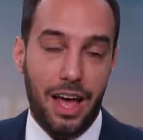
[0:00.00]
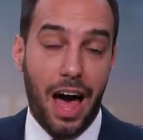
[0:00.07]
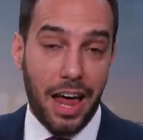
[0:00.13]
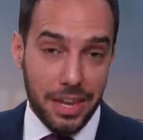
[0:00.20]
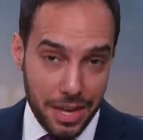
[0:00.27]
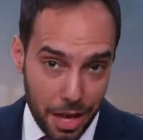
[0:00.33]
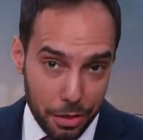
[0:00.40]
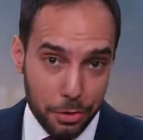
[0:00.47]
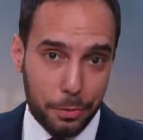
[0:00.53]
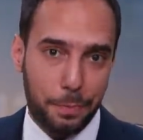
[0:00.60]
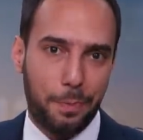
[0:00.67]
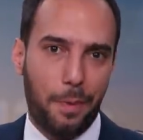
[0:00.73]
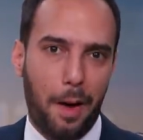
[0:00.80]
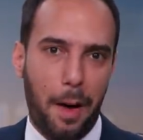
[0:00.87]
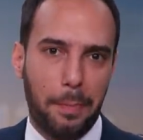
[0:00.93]
Another
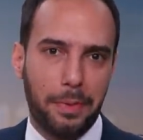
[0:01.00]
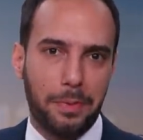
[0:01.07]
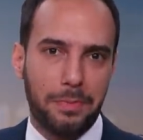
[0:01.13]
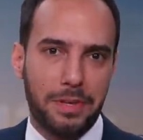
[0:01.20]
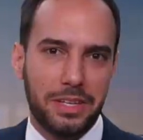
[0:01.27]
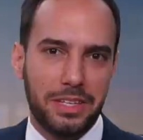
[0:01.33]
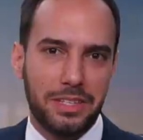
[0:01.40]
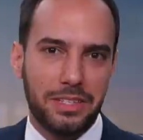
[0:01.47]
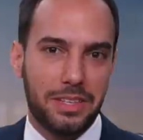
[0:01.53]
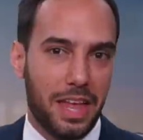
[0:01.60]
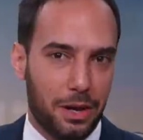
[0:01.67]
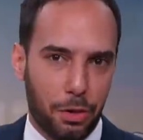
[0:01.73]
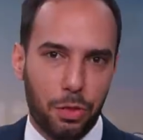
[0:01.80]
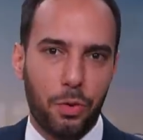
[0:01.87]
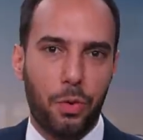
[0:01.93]
problem is
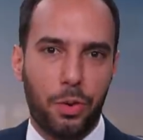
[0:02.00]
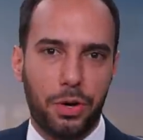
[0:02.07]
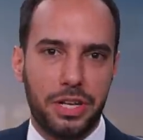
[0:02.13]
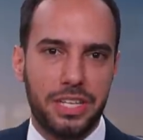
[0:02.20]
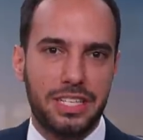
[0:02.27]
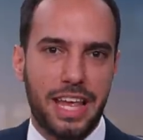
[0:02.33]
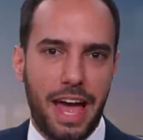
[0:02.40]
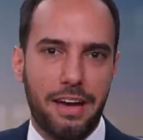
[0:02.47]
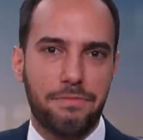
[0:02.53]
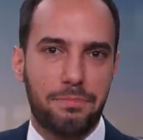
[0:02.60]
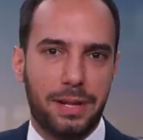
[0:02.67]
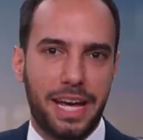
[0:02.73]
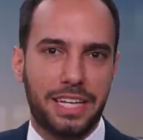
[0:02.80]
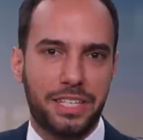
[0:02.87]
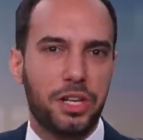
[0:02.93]
that authorities have
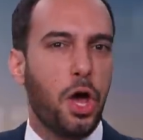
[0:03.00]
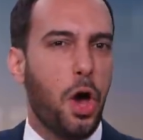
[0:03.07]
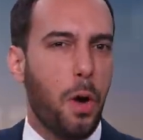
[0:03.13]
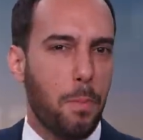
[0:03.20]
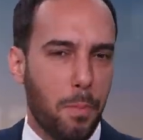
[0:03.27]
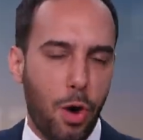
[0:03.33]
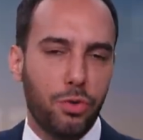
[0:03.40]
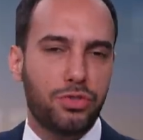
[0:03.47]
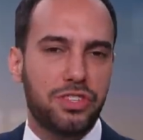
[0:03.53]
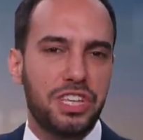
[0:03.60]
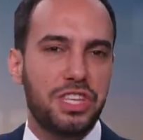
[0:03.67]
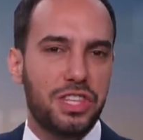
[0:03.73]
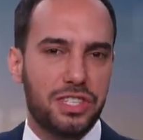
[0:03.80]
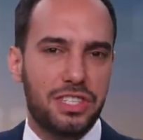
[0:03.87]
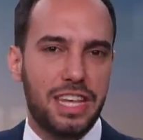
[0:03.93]
planted
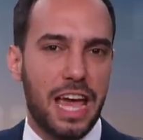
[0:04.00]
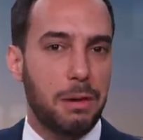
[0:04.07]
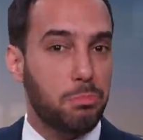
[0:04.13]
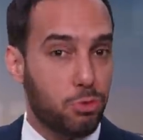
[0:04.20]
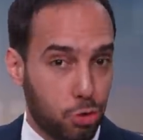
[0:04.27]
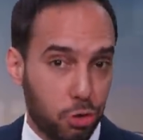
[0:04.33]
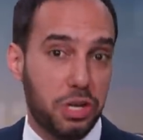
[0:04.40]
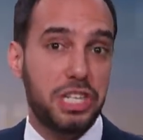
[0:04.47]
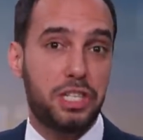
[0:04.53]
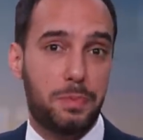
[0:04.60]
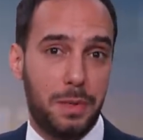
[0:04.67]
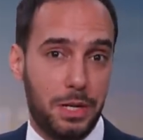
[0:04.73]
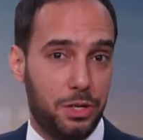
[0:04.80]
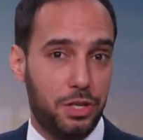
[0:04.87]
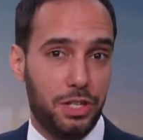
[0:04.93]
mostly the same tree
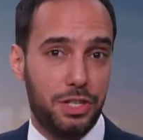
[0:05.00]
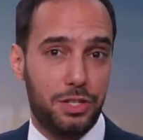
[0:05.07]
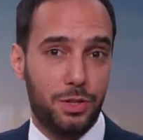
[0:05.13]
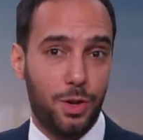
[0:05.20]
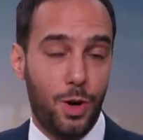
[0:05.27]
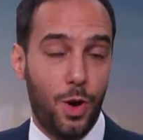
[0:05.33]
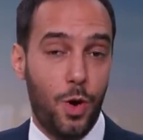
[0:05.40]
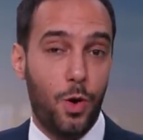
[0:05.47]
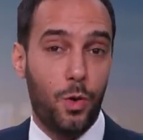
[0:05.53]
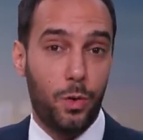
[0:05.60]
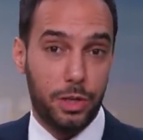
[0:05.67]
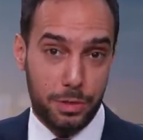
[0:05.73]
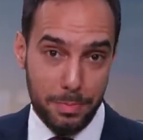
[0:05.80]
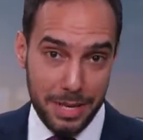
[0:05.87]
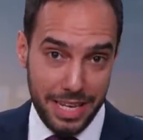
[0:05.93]
species,
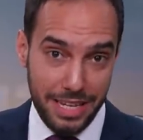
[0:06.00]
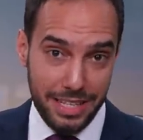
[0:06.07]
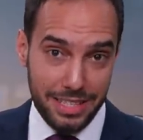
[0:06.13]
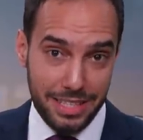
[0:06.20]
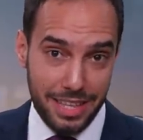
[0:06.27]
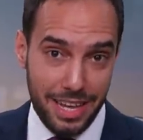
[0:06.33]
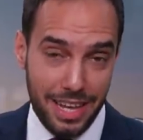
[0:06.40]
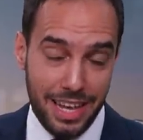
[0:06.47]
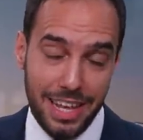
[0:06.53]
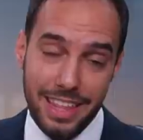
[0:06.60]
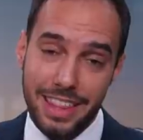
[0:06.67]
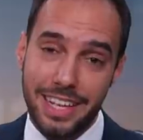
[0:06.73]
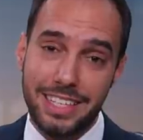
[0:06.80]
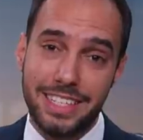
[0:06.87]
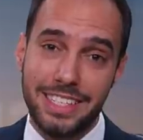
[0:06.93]
which means
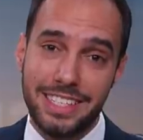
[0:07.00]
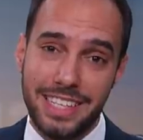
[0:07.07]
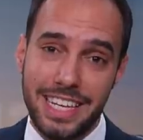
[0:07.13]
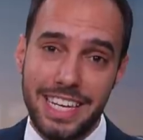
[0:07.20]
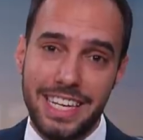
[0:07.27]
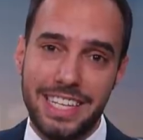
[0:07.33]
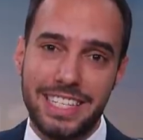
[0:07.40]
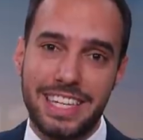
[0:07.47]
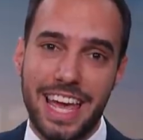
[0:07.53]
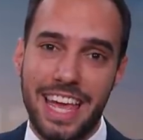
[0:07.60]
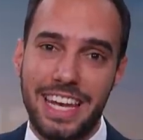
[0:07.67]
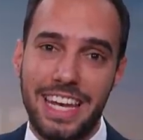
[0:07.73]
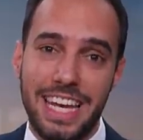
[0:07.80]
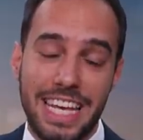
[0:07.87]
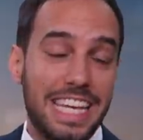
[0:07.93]
that disease
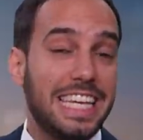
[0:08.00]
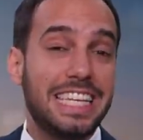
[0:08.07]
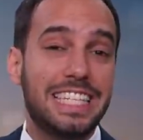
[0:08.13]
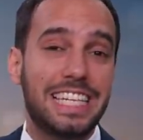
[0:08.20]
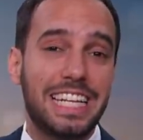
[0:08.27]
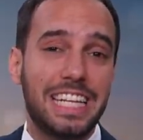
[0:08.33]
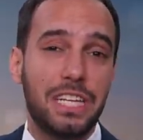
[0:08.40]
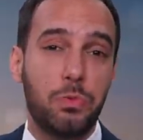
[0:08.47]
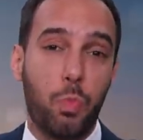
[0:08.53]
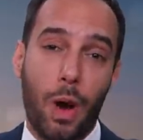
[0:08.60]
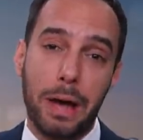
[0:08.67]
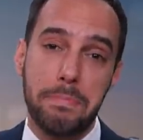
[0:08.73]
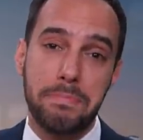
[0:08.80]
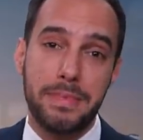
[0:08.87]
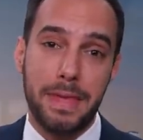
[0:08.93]
can easily
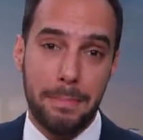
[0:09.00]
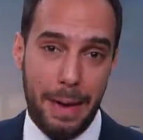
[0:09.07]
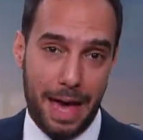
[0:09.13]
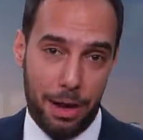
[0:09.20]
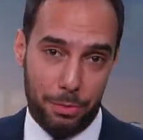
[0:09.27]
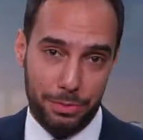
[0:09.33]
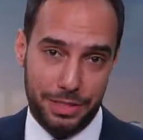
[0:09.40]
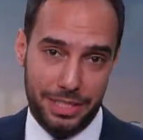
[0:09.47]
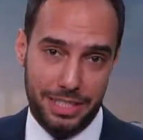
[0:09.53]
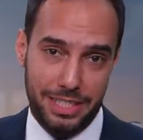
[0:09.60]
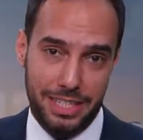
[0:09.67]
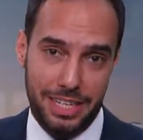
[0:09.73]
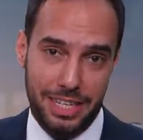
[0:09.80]
wipe them out.